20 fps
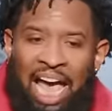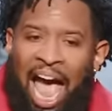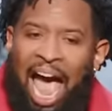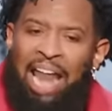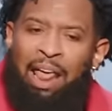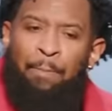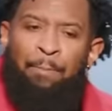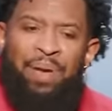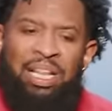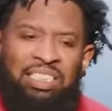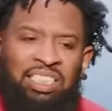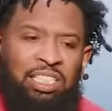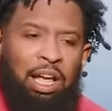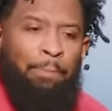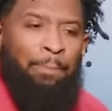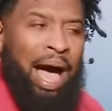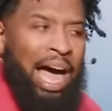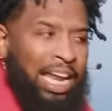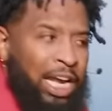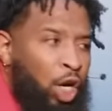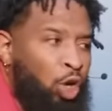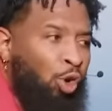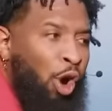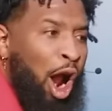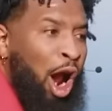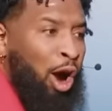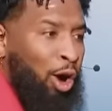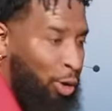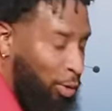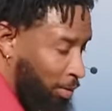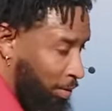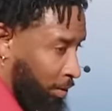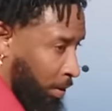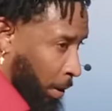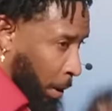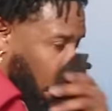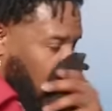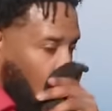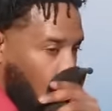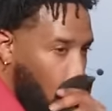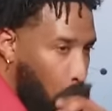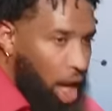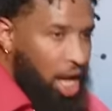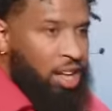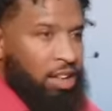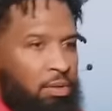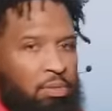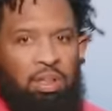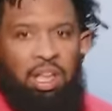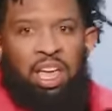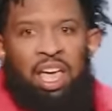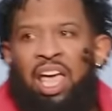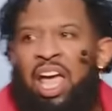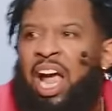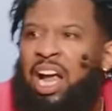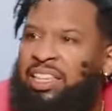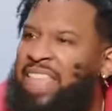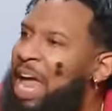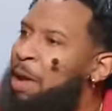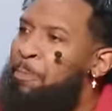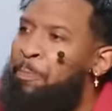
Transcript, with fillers: had it been somebody grown, they